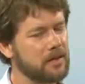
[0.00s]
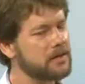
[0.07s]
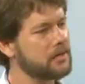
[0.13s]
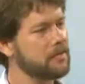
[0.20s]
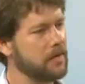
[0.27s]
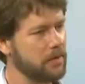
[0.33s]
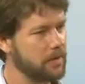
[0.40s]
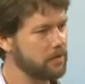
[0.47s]
is a
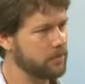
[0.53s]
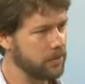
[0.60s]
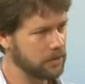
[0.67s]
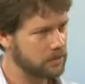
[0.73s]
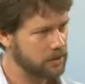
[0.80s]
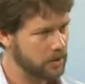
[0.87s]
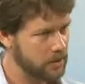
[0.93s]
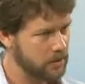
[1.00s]
very
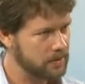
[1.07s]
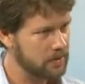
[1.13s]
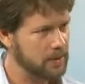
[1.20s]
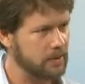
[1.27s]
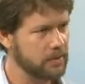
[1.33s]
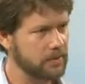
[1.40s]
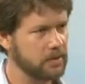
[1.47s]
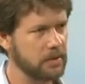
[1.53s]
important
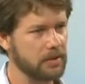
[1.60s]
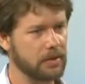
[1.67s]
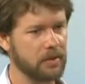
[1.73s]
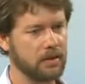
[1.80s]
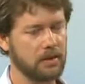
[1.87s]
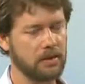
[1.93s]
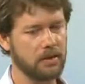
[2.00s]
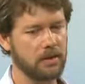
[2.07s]
concept
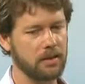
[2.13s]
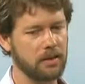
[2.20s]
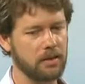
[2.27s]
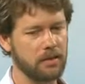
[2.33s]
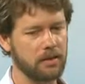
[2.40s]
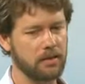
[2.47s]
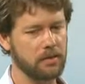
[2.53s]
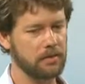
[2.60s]

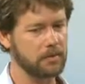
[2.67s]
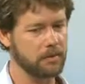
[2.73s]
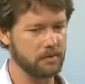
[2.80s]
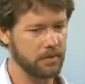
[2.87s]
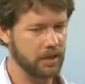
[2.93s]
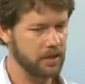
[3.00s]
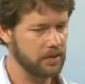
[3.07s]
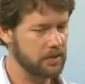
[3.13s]
in the
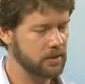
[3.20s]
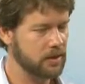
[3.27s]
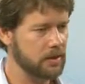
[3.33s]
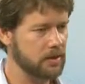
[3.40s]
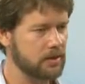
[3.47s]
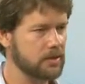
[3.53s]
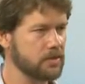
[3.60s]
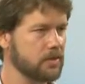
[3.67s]
Vedic
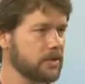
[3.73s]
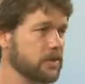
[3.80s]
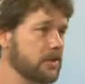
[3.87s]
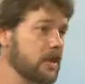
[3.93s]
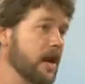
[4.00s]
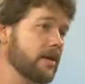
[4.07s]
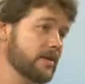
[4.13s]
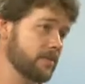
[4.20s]
studies, which is
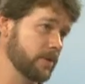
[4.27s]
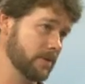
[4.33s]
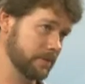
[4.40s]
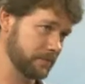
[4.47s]
Atma.